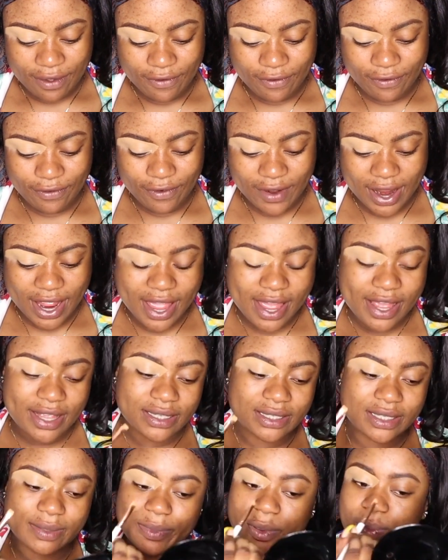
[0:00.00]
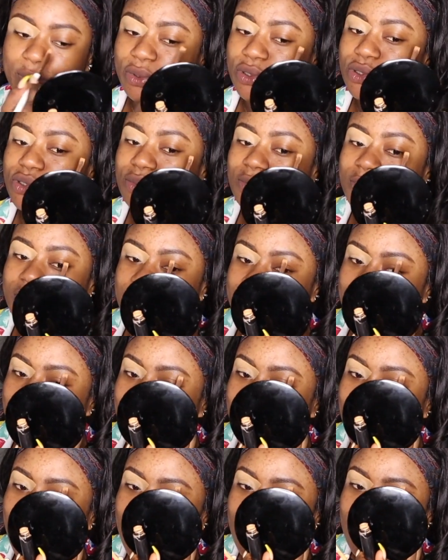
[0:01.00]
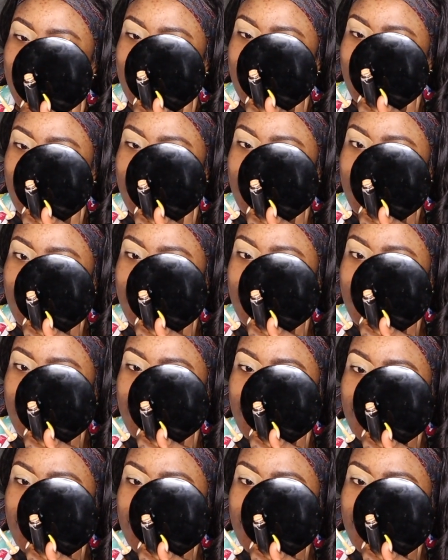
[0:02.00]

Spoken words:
friends, people should be there, you know,